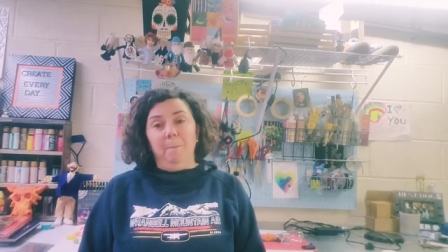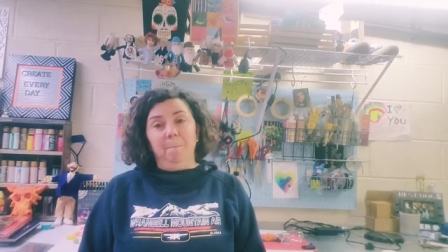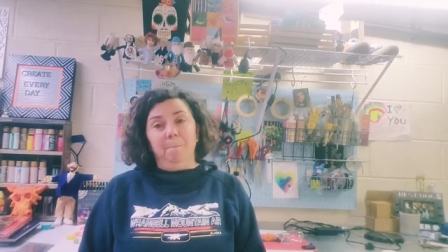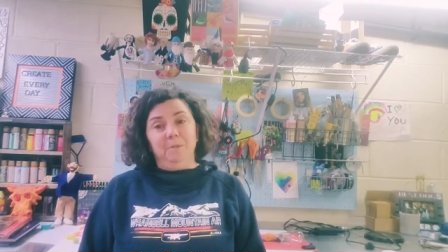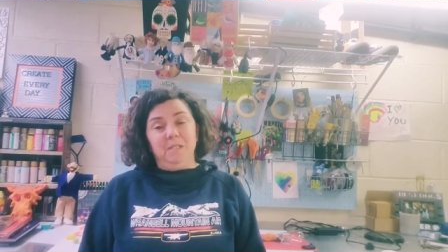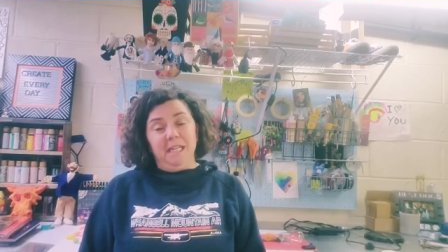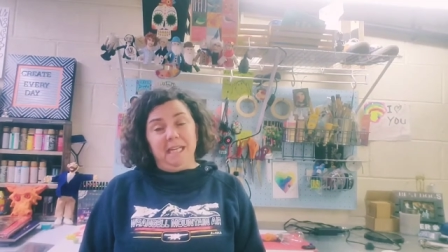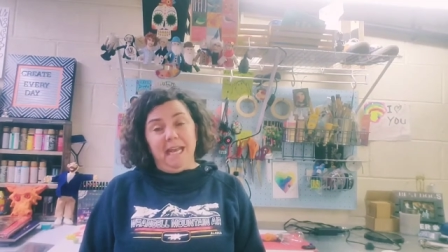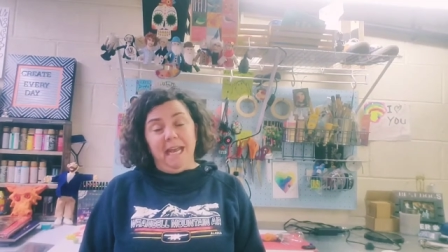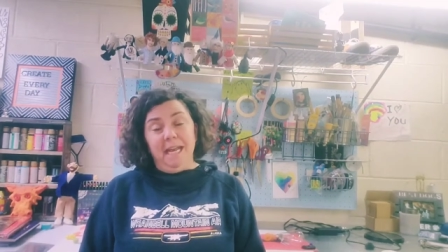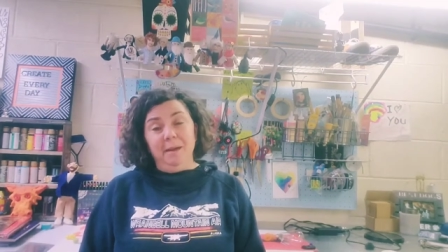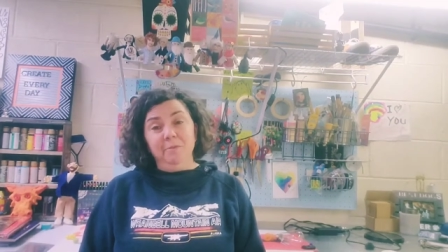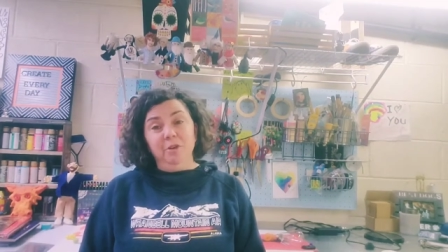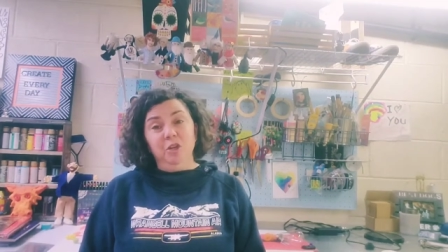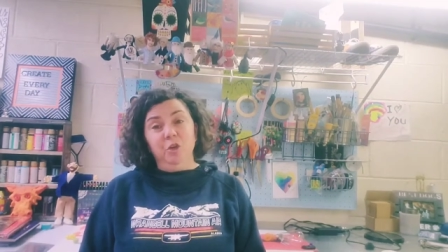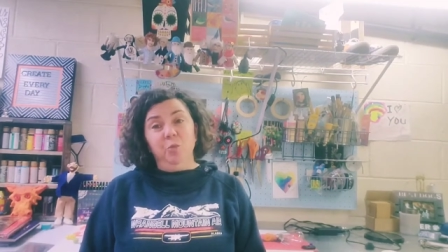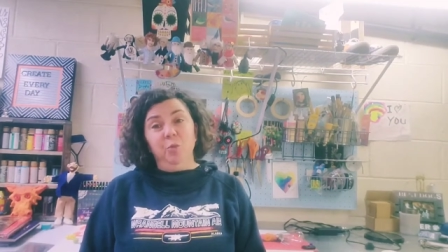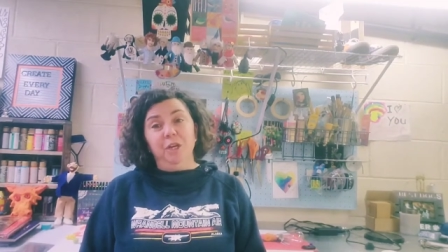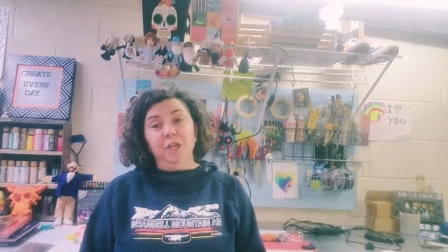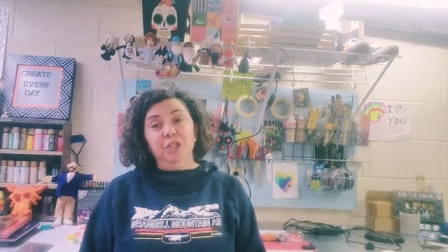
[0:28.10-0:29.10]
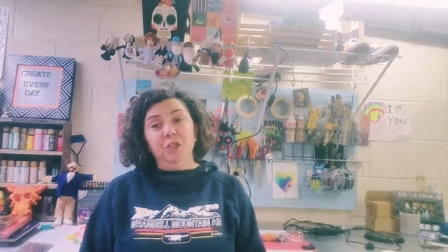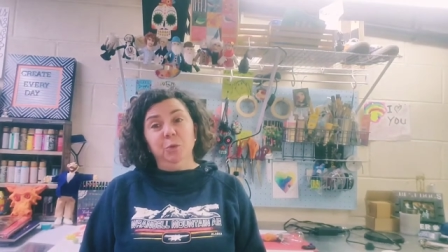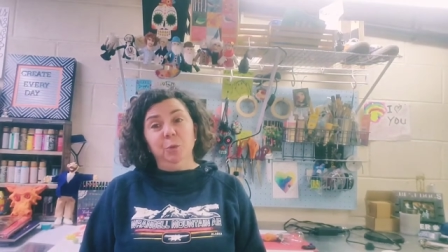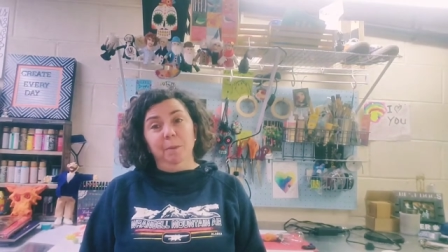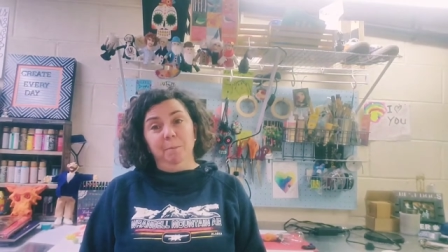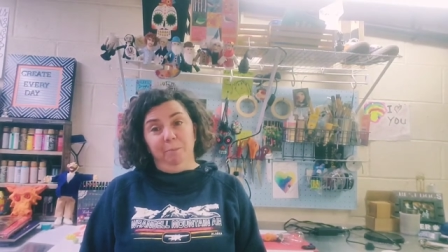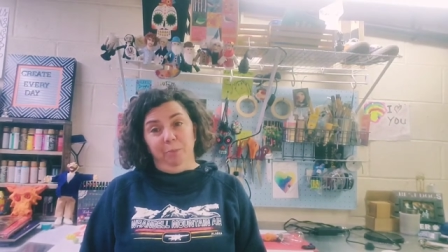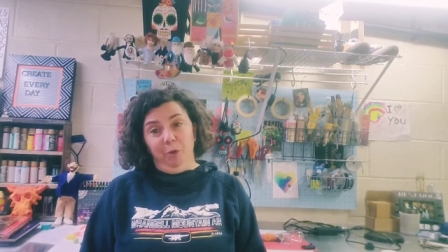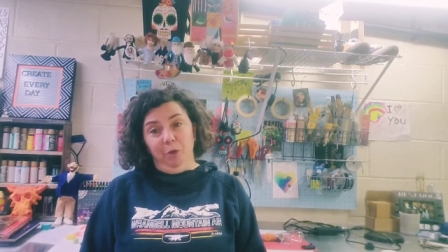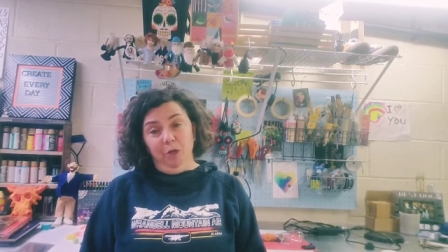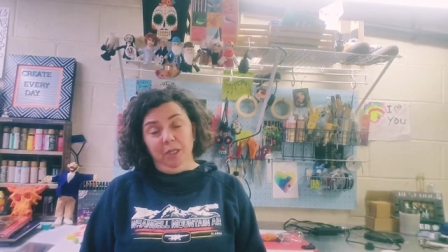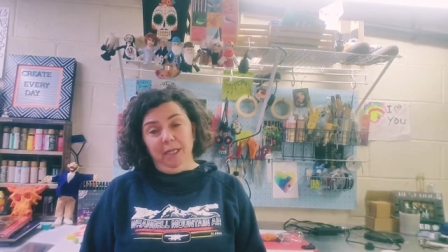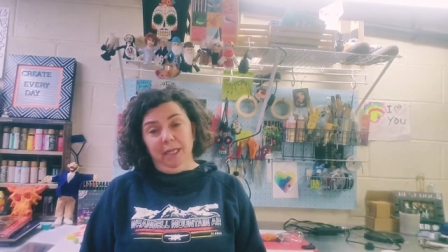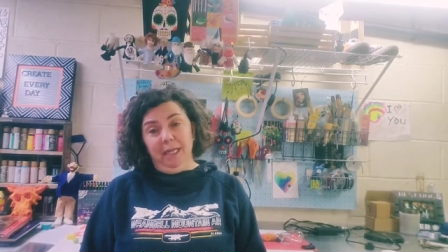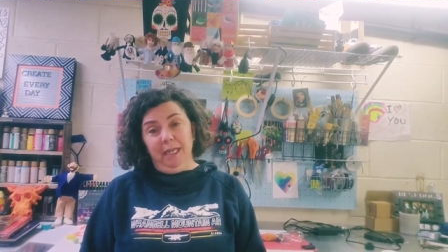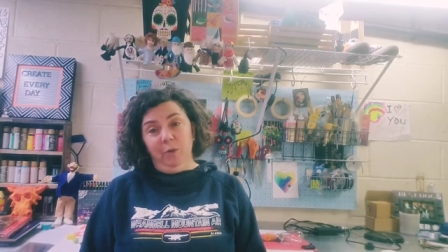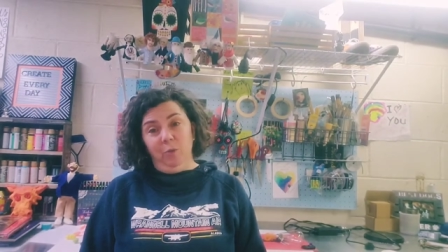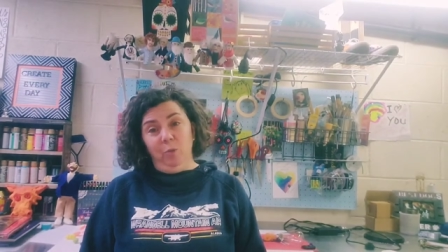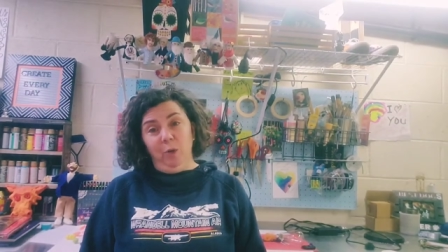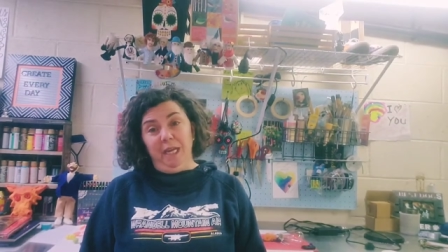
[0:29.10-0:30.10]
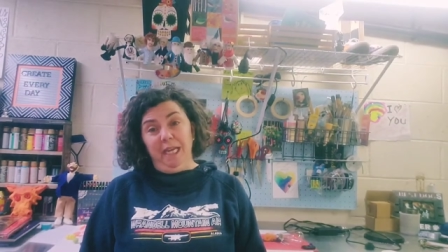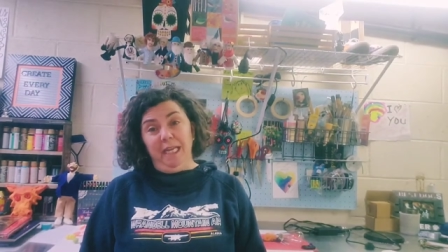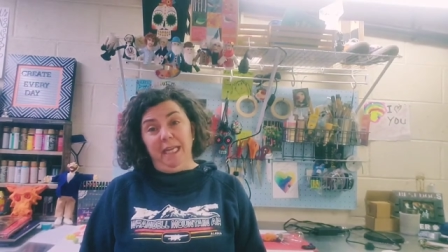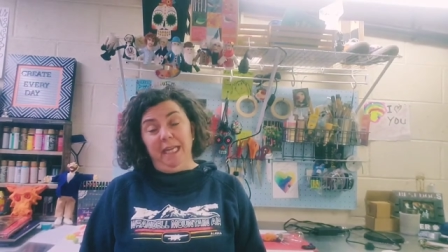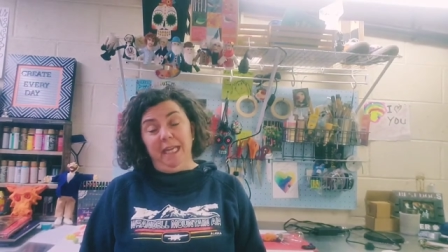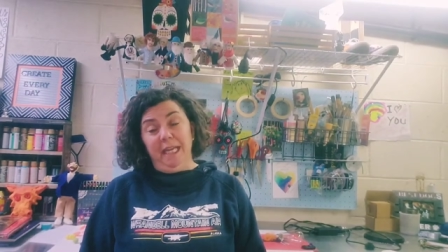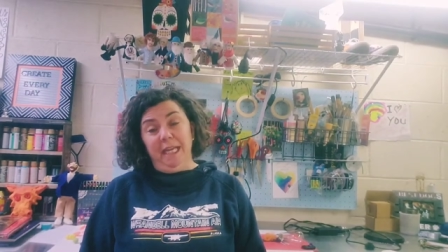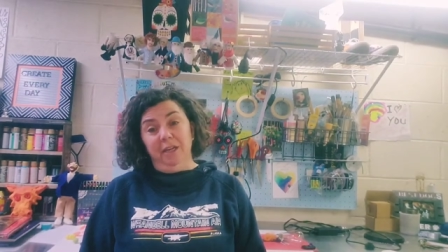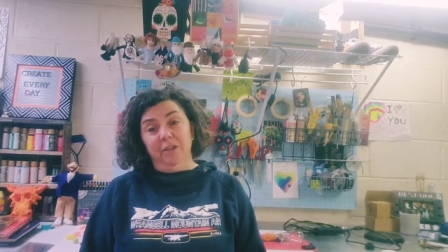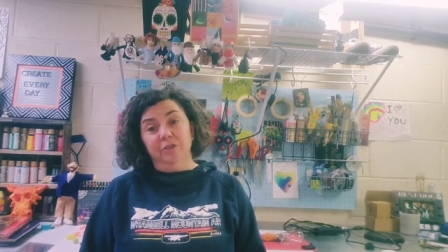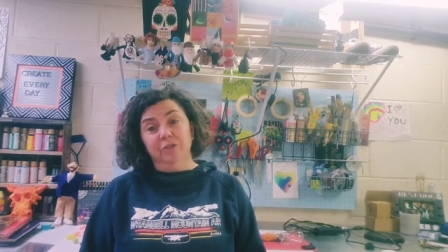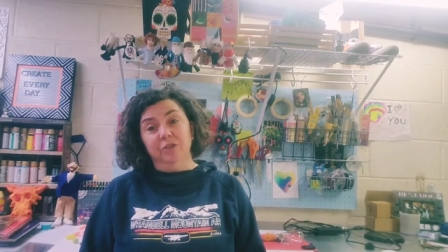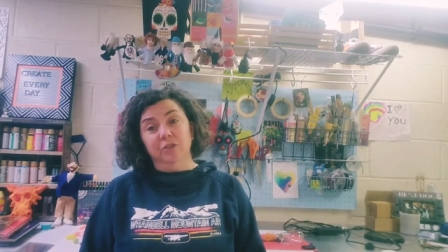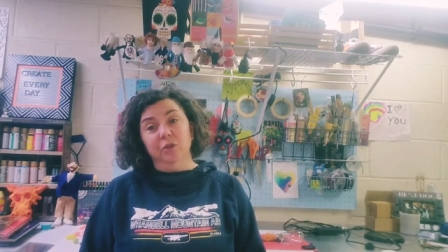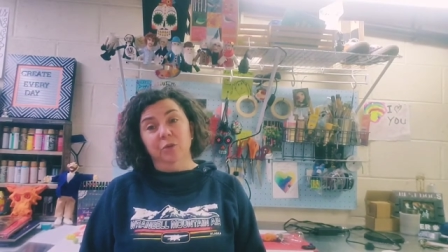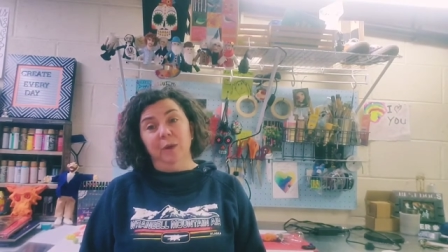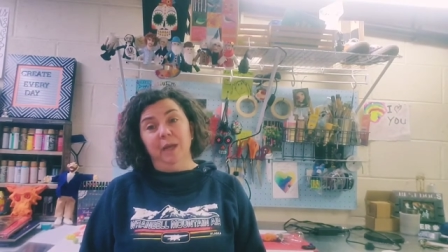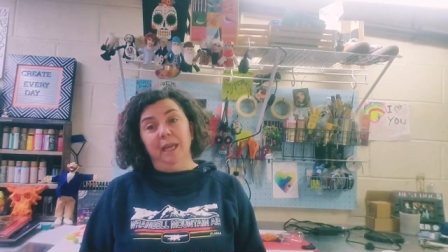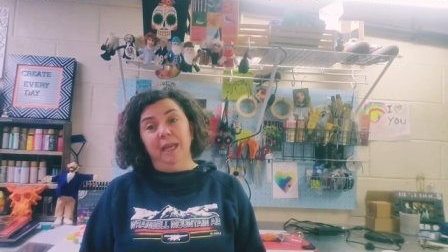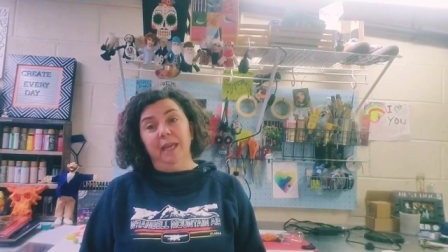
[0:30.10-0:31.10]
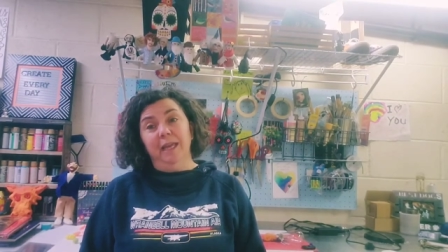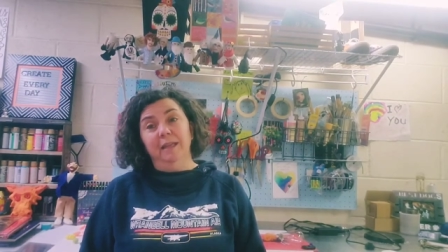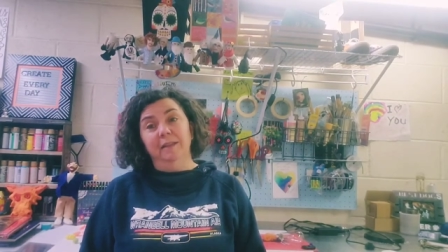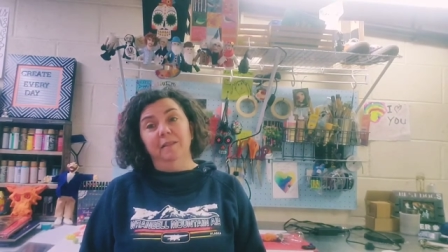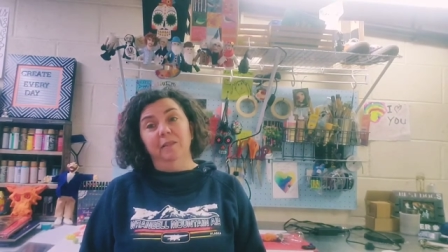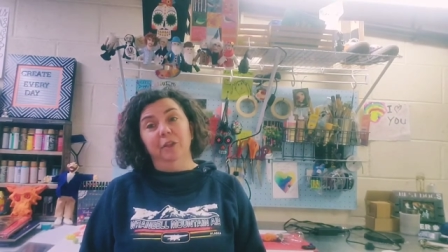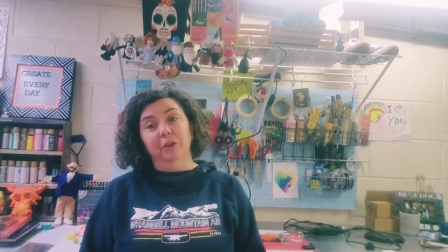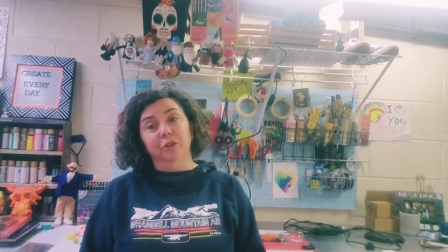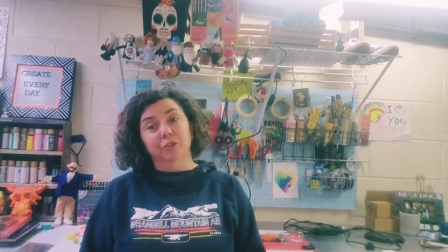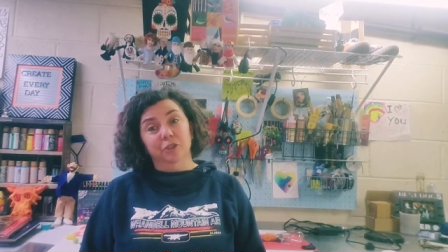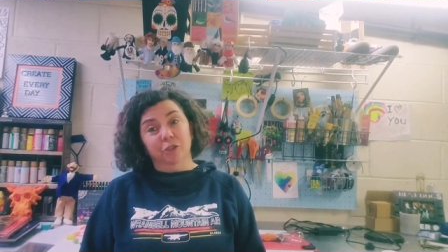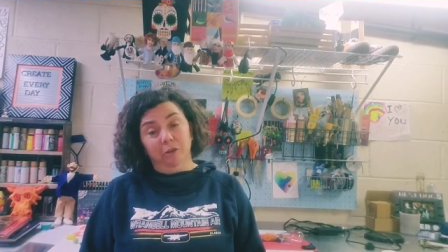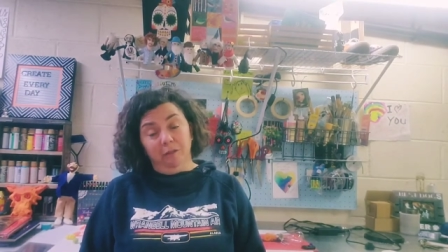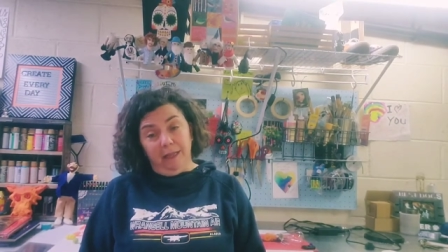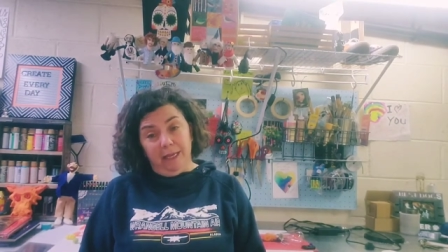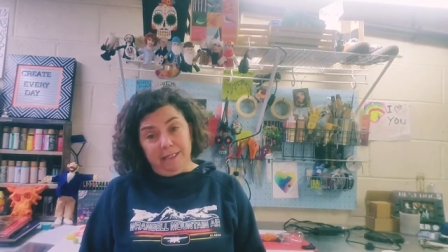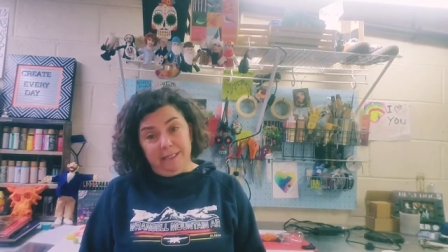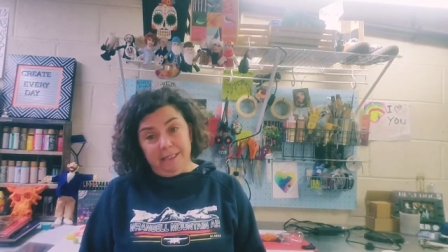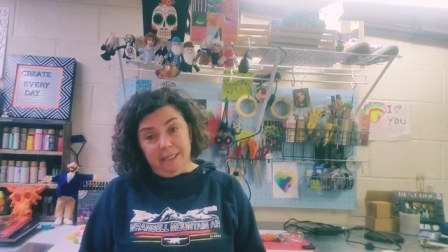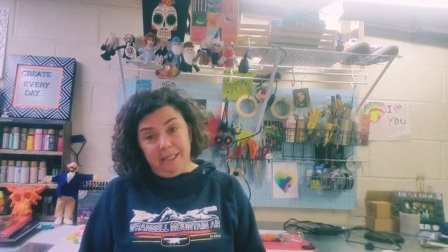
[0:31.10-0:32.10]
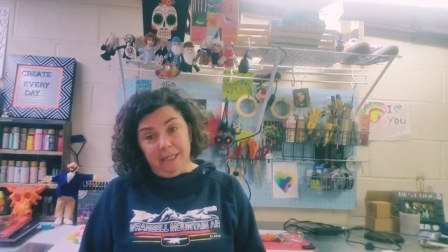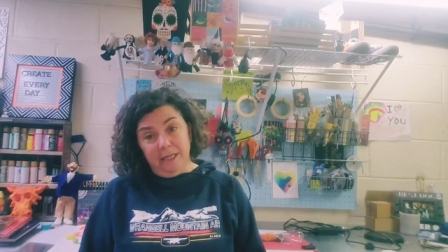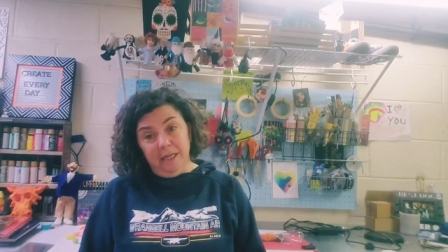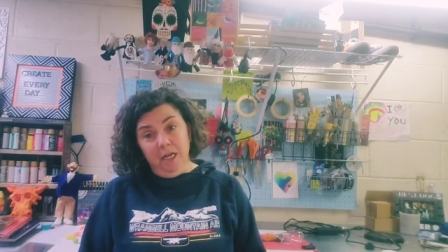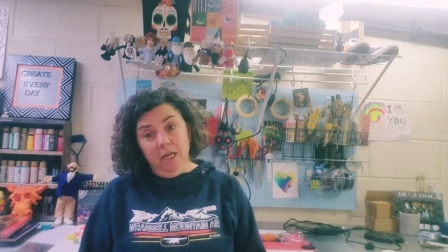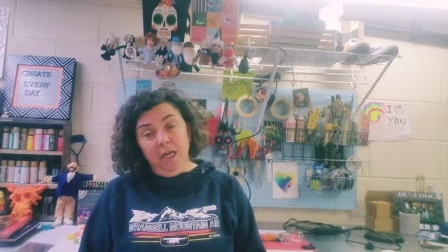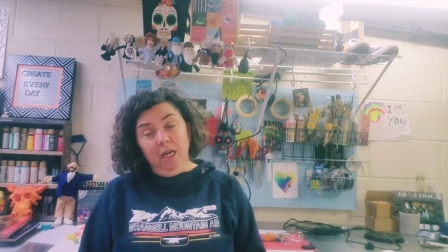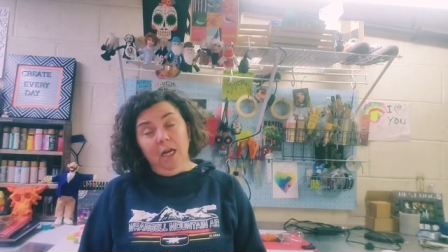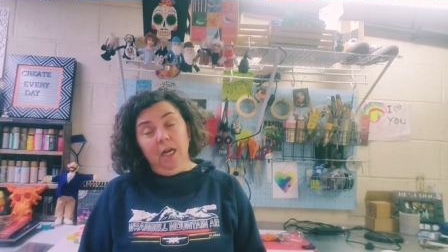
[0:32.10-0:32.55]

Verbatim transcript: Today I'm going to read you a book and we can do a literature lesson